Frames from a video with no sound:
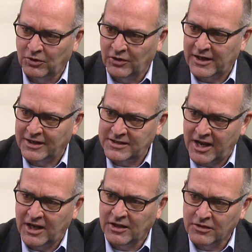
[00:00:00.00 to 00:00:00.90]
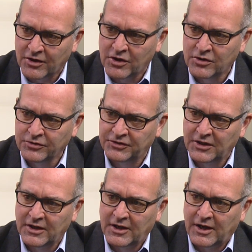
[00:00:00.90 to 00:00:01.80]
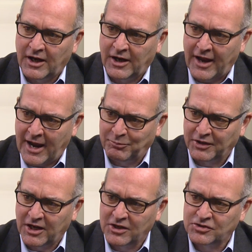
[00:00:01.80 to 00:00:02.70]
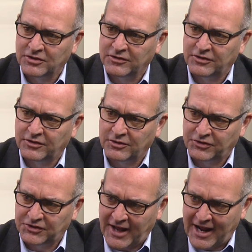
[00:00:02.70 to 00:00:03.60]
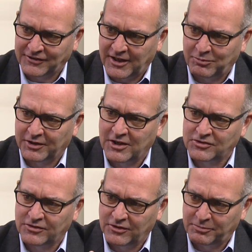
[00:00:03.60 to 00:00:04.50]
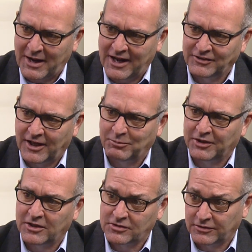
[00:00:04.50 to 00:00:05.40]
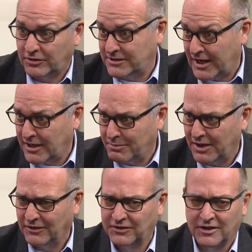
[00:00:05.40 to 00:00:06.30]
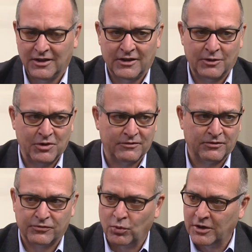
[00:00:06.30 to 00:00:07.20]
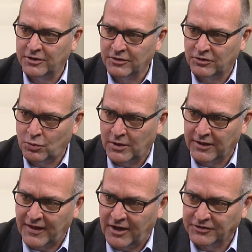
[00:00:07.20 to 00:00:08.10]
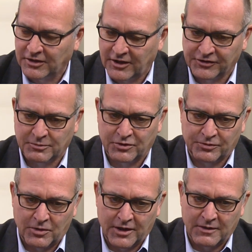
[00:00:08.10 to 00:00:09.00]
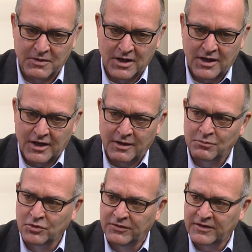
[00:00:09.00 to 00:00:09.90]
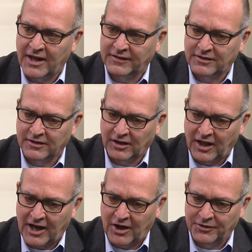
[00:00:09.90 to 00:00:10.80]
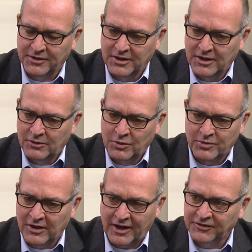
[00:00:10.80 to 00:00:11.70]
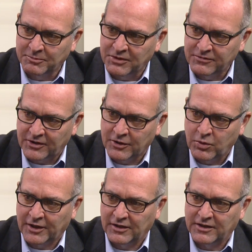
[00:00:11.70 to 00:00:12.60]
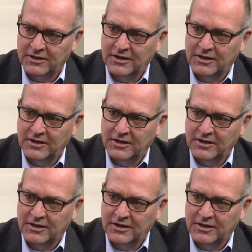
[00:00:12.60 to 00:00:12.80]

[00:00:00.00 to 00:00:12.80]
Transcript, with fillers: were looking at taking those uh, applications, those SaaS applications, those PaaS applications, our database that we have over 420,000 customers running, and moving that to the cloud, we realized something very quickly